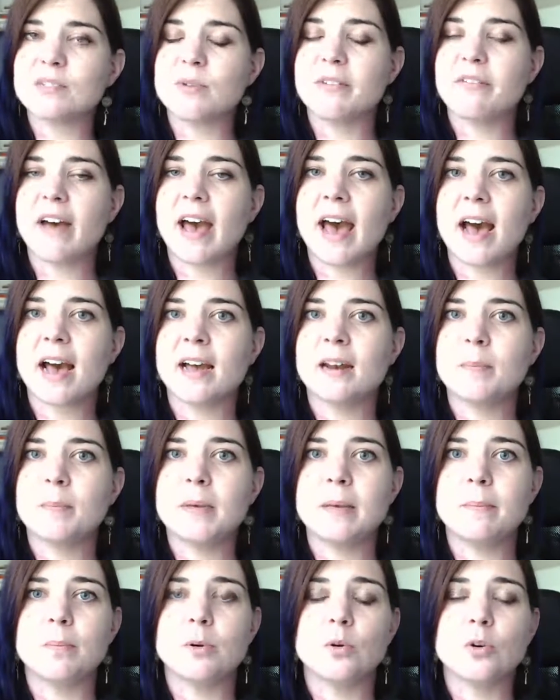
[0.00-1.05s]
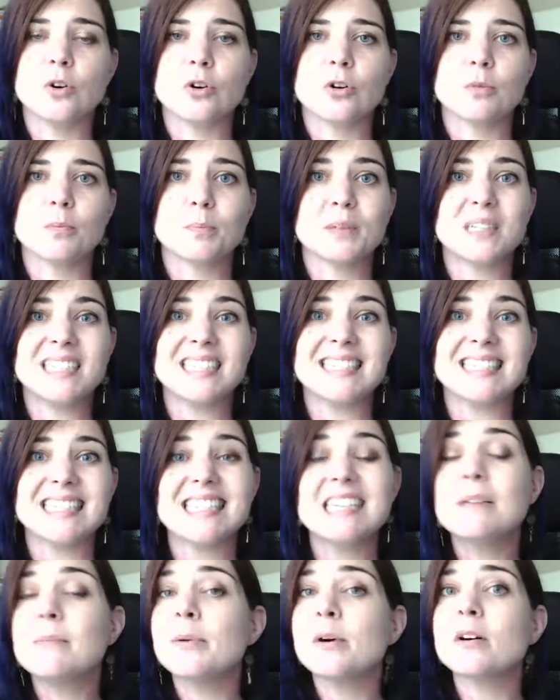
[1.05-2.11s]
we've had people complete
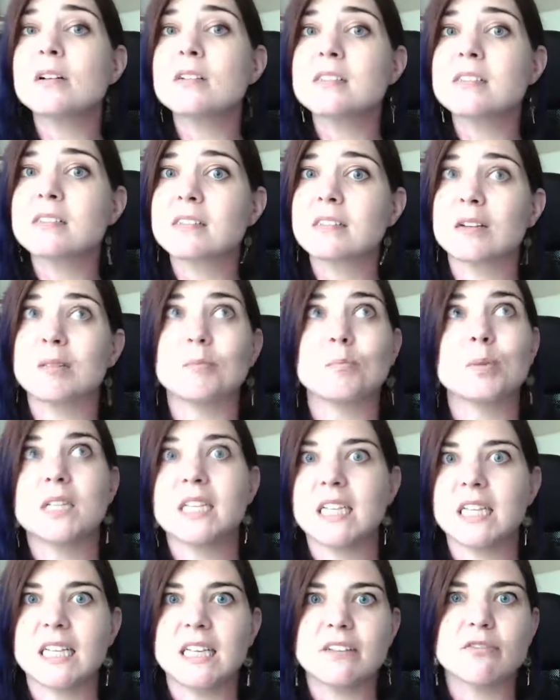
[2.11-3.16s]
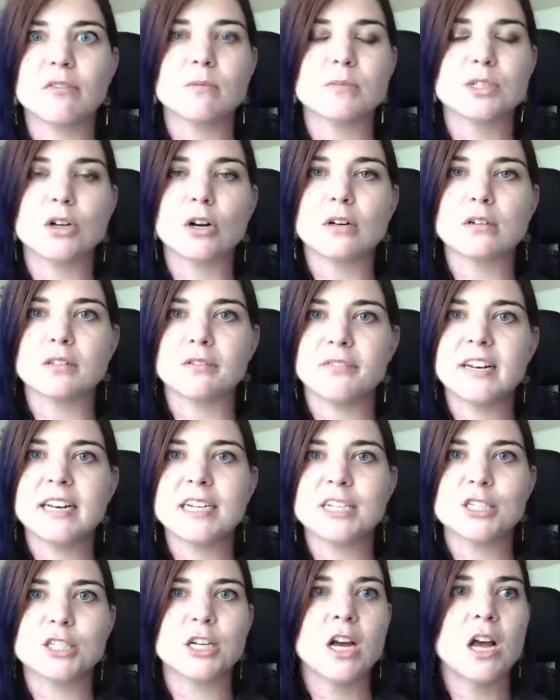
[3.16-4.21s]
ebooks completely from start to
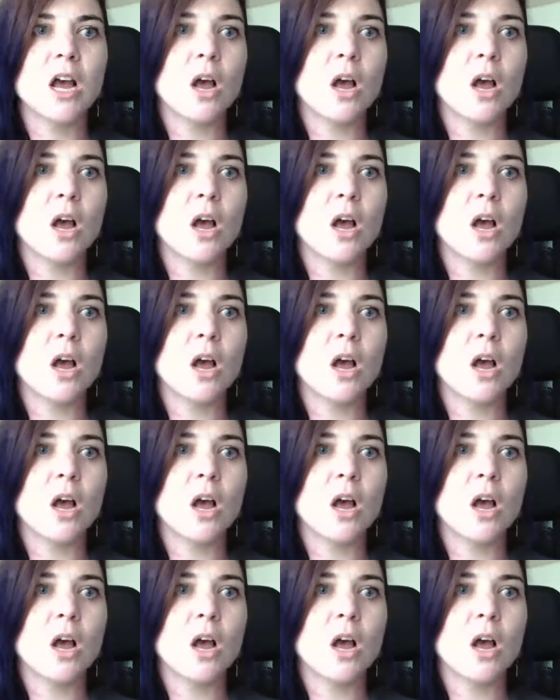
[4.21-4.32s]
finish,